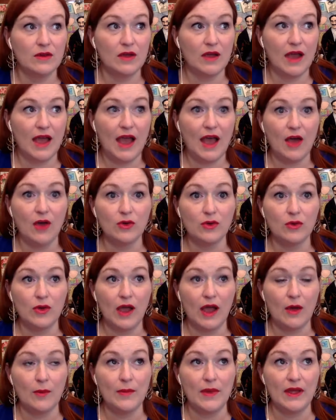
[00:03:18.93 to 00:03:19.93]
how
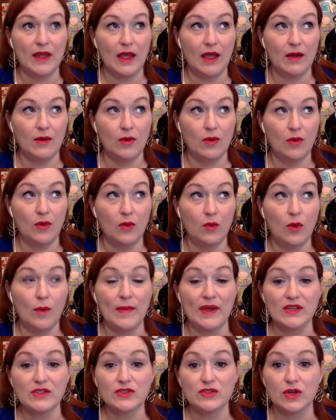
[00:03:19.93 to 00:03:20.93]
how much. what
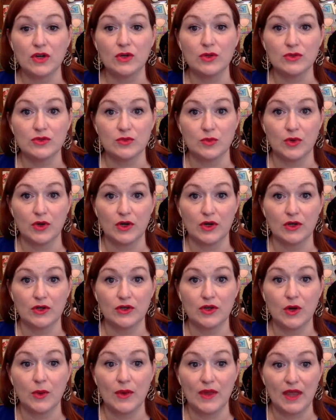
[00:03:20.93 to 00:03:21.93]
my struggles were
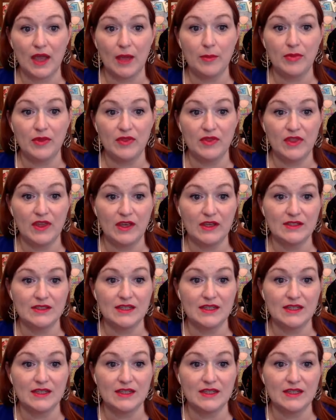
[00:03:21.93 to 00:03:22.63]
growing up and things.